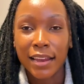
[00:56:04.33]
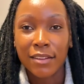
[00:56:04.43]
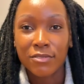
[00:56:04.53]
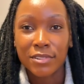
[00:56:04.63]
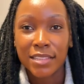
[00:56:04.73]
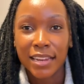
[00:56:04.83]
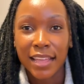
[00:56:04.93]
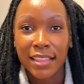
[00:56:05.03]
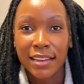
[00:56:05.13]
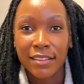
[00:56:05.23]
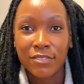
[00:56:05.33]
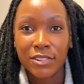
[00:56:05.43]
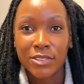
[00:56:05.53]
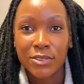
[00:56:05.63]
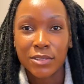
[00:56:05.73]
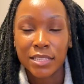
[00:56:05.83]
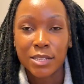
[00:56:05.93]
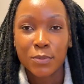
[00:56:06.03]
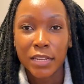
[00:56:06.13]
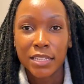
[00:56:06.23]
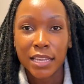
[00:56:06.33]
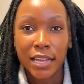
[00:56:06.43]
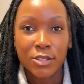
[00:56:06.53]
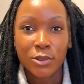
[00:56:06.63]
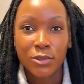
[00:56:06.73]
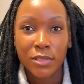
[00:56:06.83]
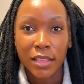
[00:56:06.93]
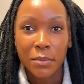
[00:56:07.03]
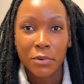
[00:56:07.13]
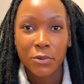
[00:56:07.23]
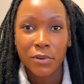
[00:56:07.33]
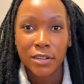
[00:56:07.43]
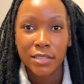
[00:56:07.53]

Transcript: levels and other levels because it might take a toll on them or what?